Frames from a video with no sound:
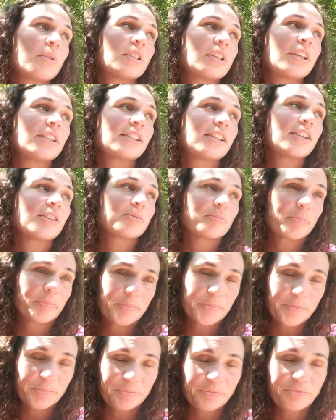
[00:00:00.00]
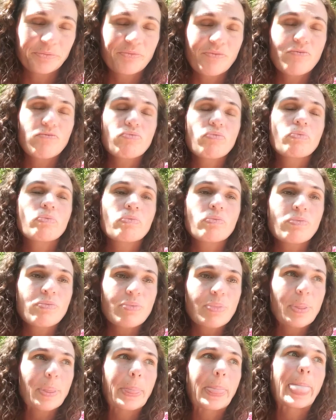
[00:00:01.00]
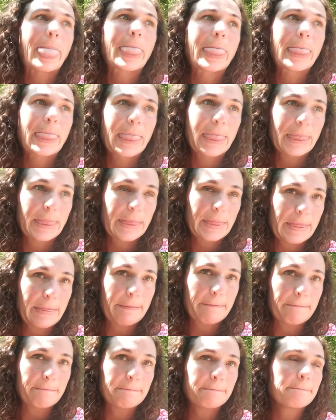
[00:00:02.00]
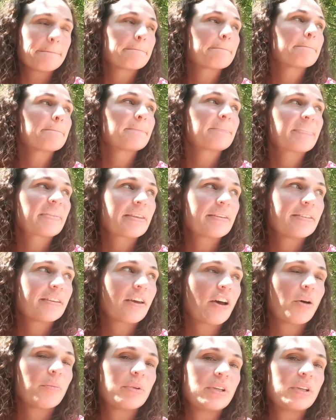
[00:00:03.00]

The mental trauma, the physical trauma, the drugs. And they